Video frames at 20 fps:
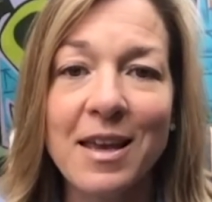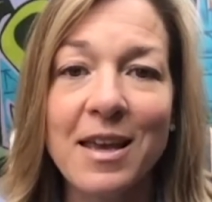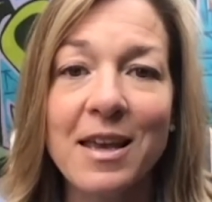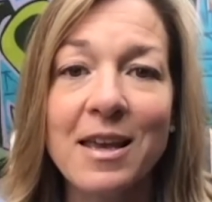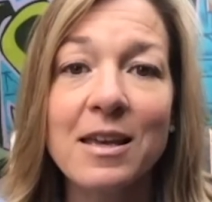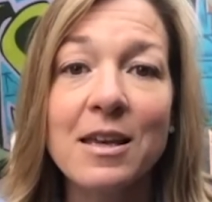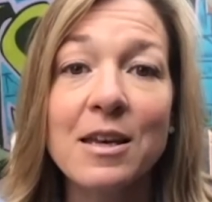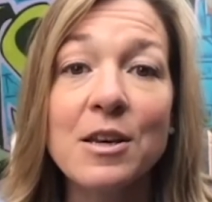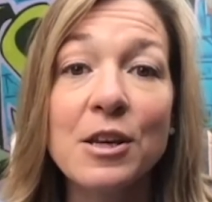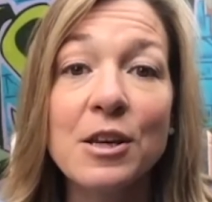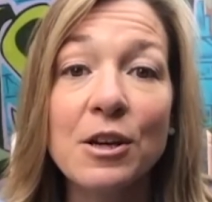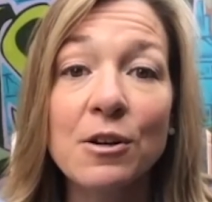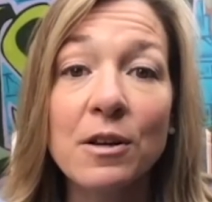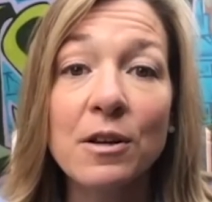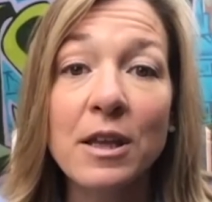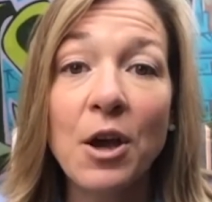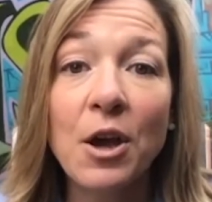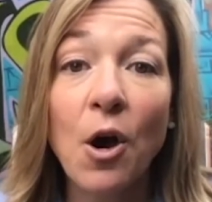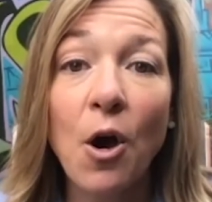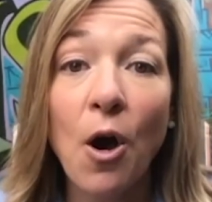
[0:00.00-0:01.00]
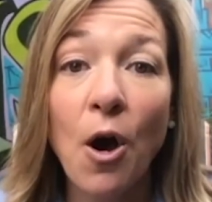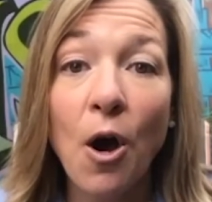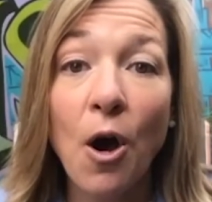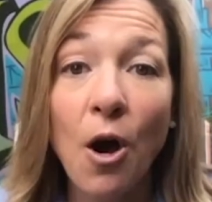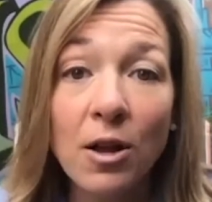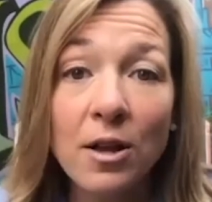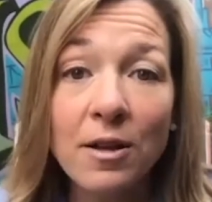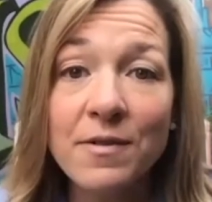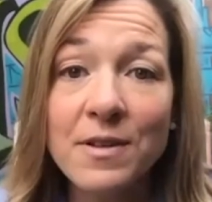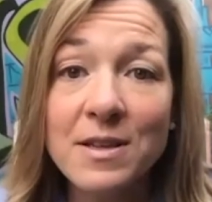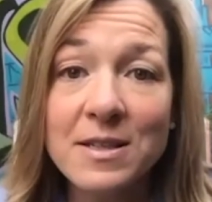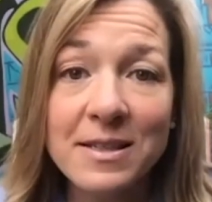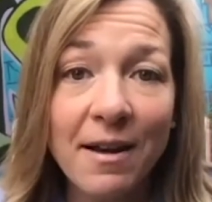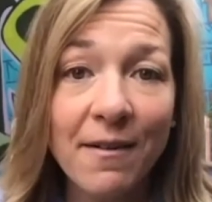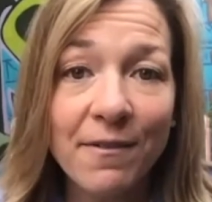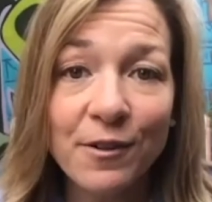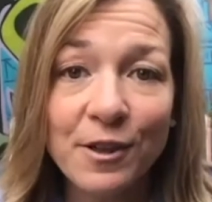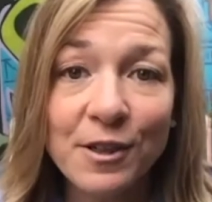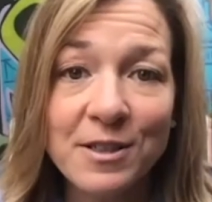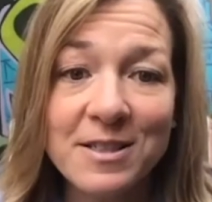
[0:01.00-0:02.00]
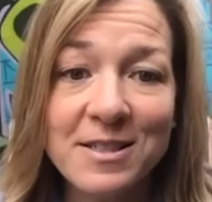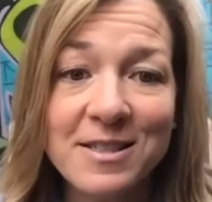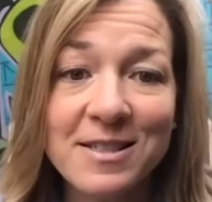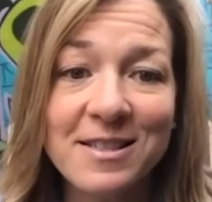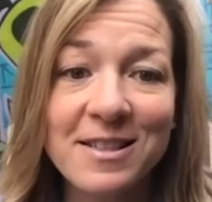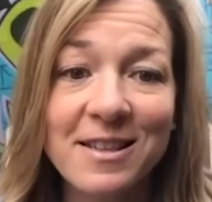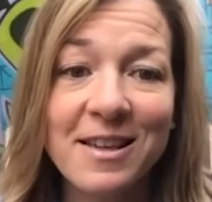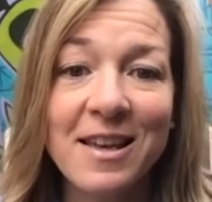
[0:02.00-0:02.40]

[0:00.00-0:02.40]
In nearly all of these efforts,